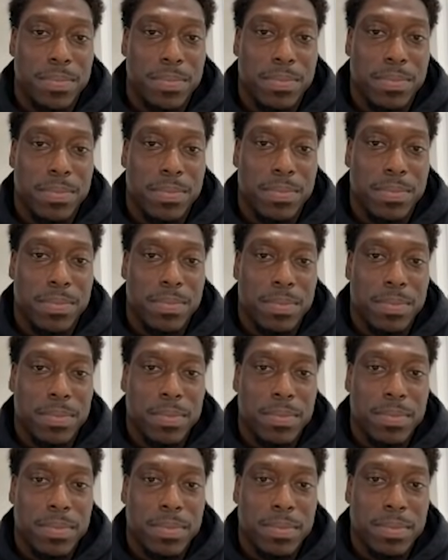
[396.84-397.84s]

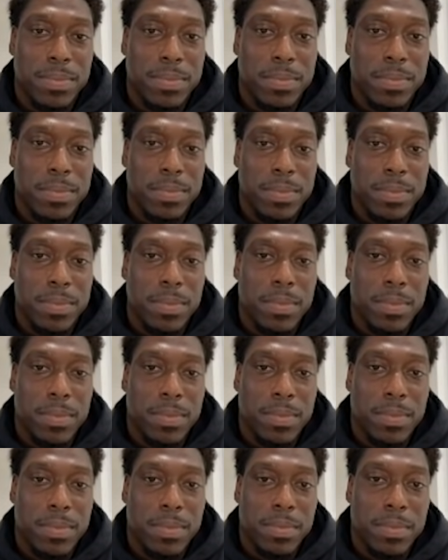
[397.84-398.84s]

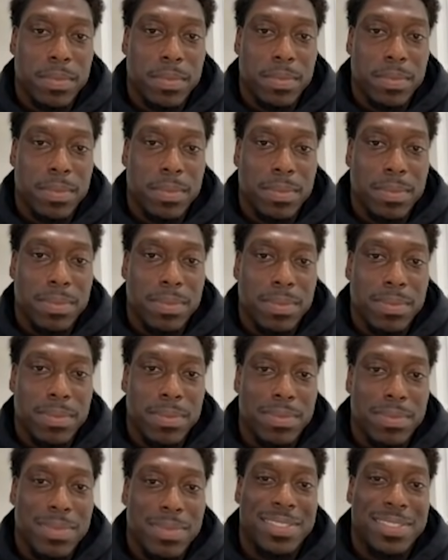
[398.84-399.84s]

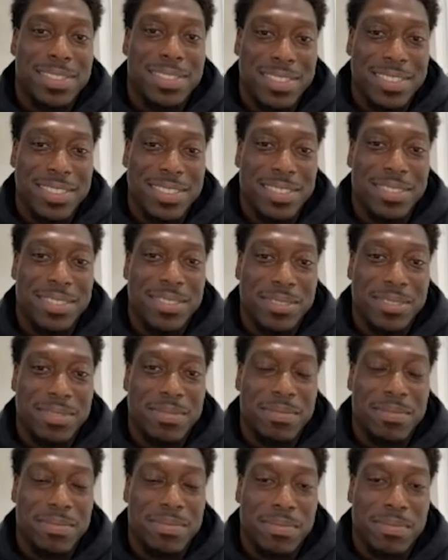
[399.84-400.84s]

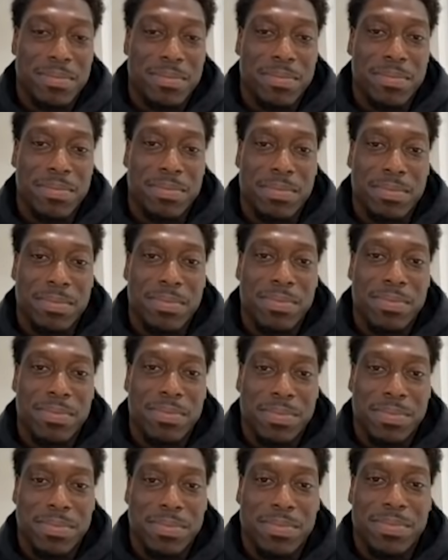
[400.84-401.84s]

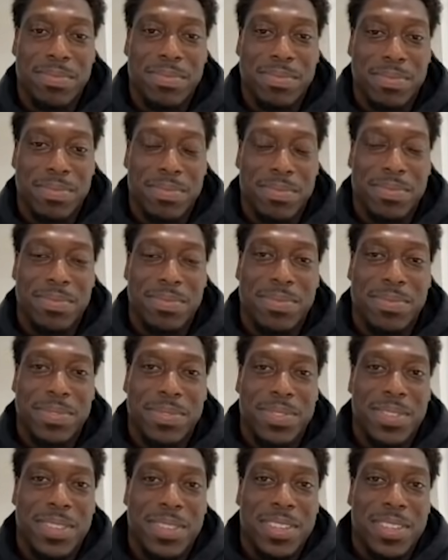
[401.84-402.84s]

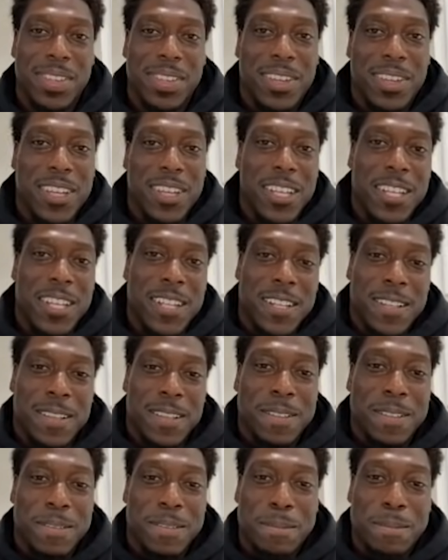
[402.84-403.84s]
(not speaking)